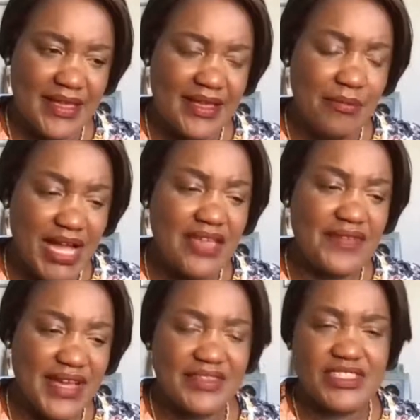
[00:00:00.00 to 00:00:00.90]
My
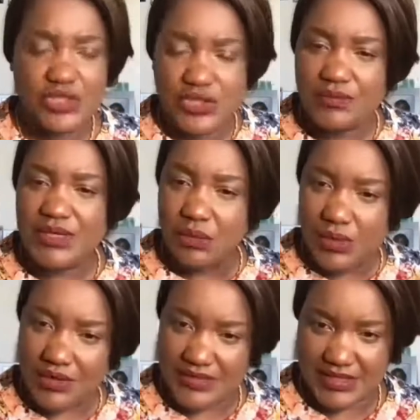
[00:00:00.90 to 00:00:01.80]
father told me
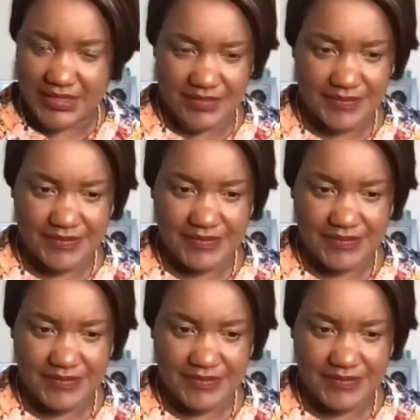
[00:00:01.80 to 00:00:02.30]
once,